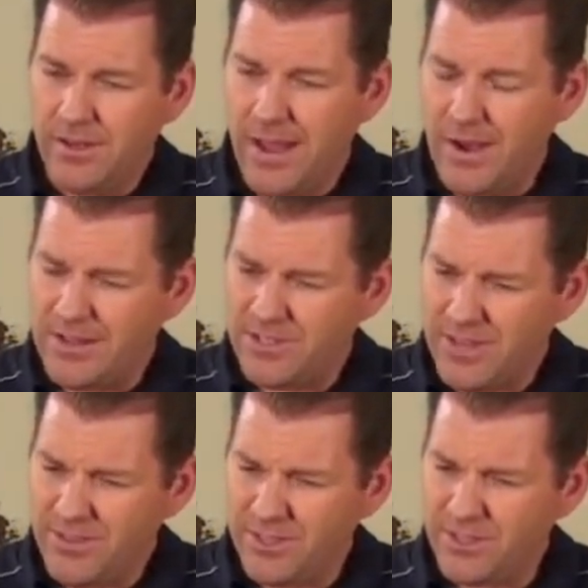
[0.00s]
Now I
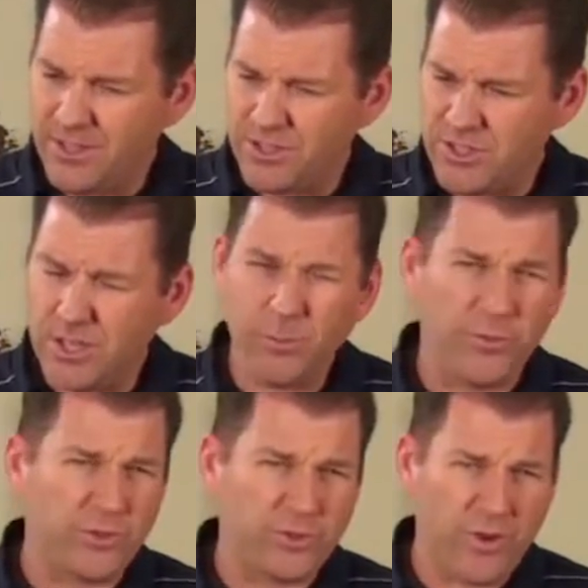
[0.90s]
said that the stick
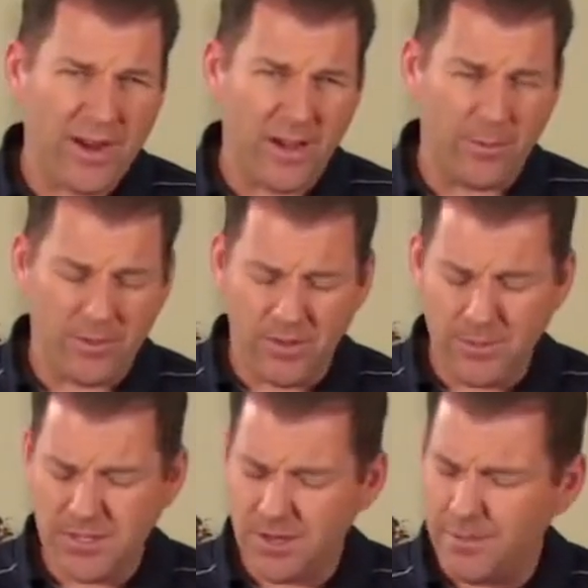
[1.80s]
moves straight up. Let
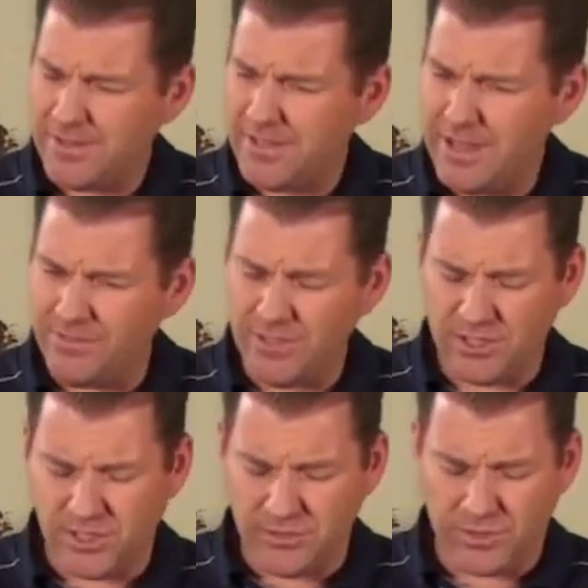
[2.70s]
me talk about the
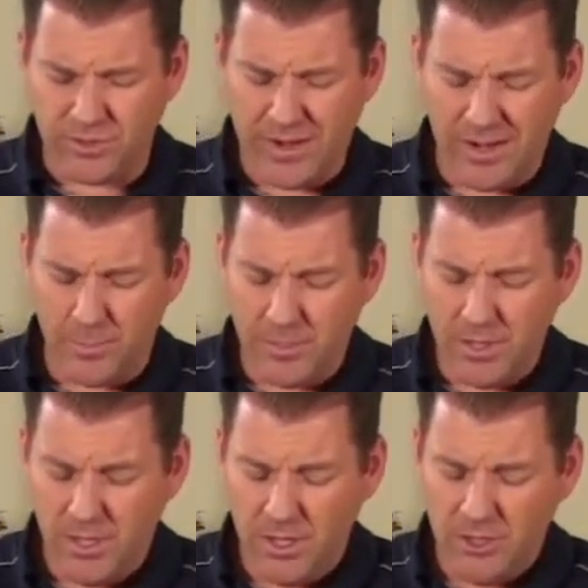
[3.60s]
definition of straight up.
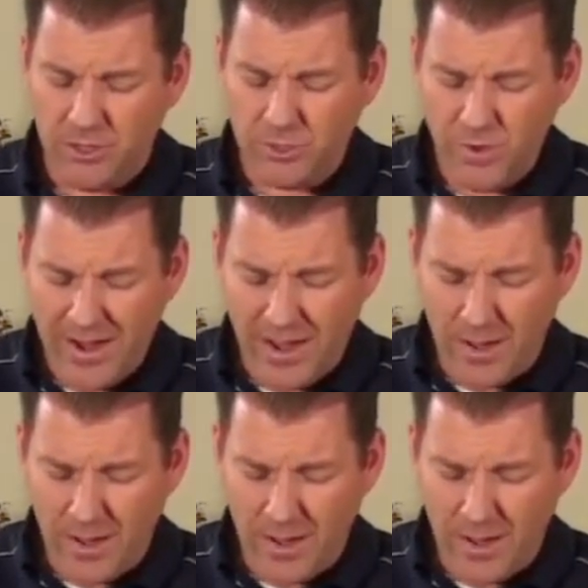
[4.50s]
Straight